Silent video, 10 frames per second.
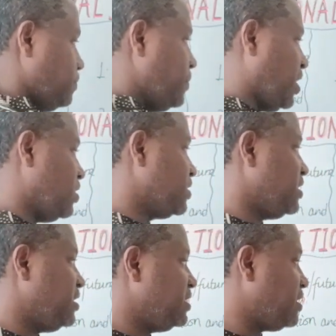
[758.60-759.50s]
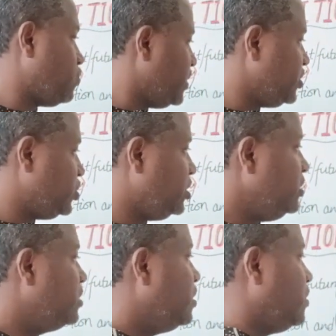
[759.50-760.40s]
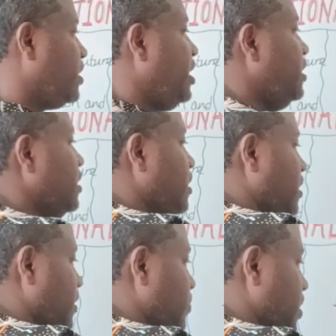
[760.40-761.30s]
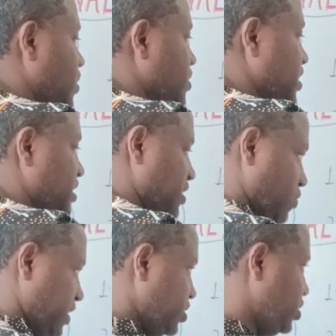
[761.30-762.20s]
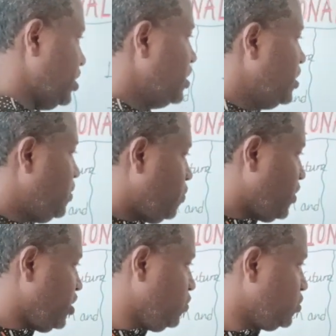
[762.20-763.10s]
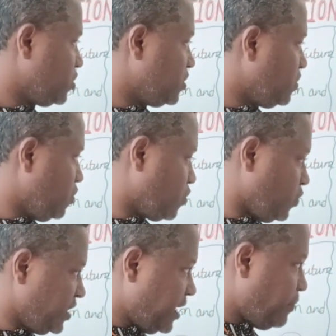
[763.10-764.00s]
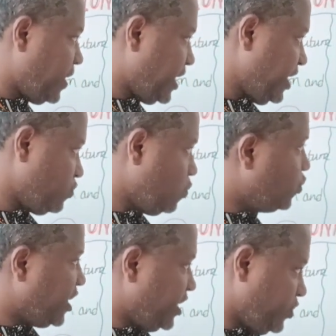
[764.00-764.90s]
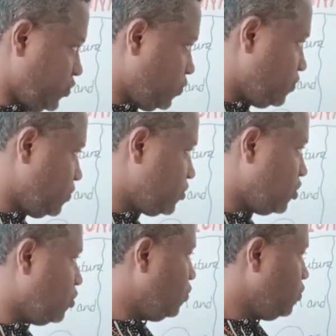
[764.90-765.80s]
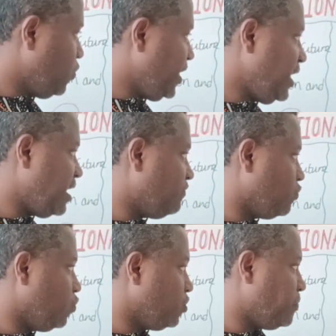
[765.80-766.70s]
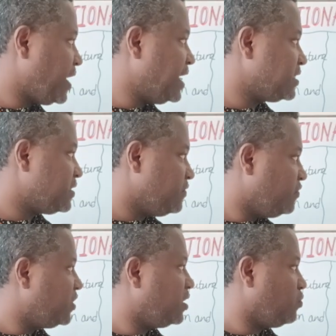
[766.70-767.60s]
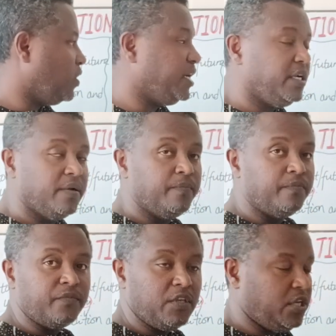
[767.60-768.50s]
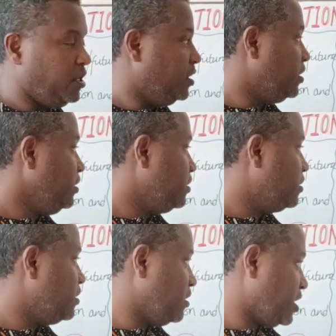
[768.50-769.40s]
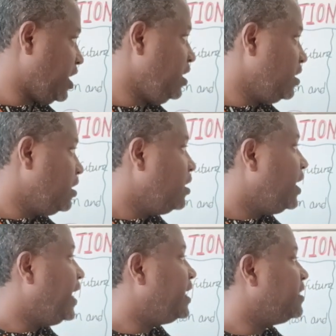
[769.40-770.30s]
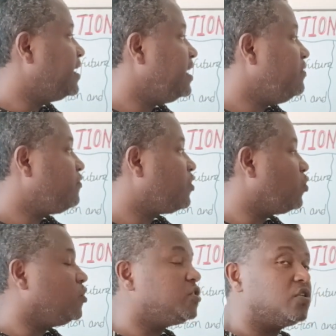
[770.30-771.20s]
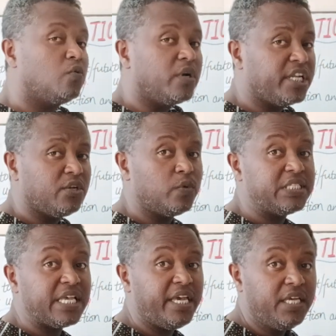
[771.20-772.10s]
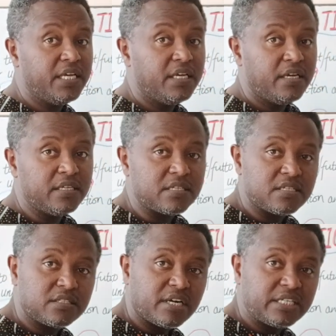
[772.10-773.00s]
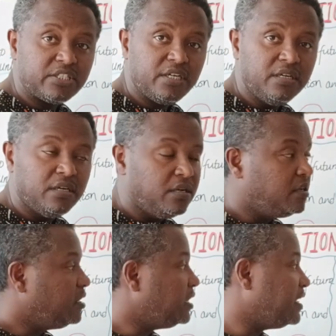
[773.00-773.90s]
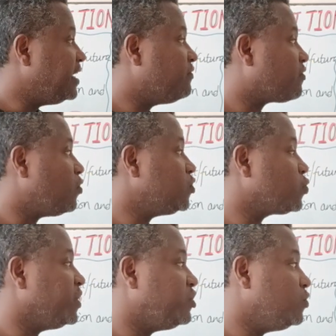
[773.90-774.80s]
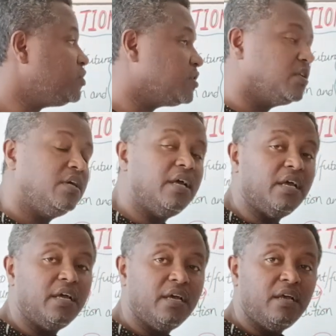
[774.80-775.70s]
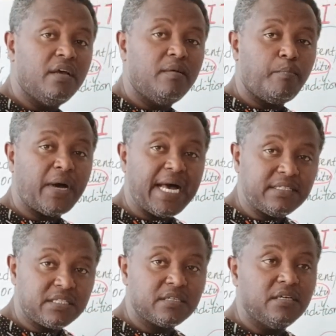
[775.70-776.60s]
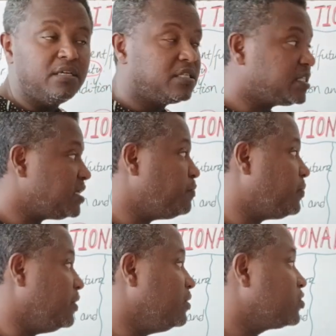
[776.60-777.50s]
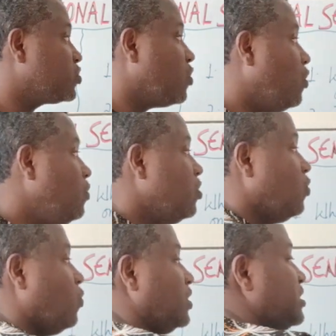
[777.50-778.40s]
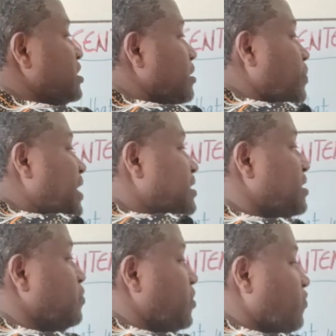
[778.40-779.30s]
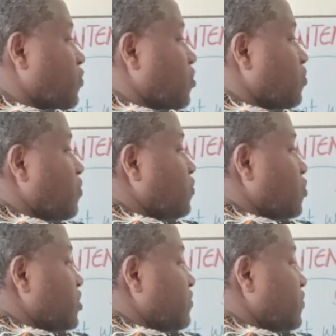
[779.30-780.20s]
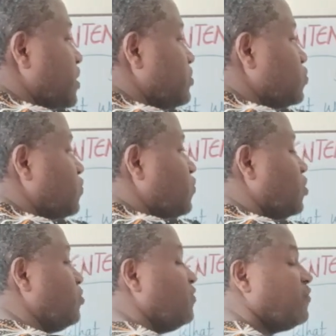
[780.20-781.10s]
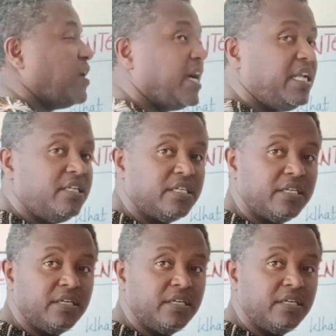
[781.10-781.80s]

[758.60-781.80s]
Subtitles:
Because it is a question, okay? Because it's a question, we use or we separate would and do. So we have would plus verb 1 here, okay? And the if clause, what did we say is the structure? In the if clause, we use past simple. So what is the past simple form of or the verb to form of find?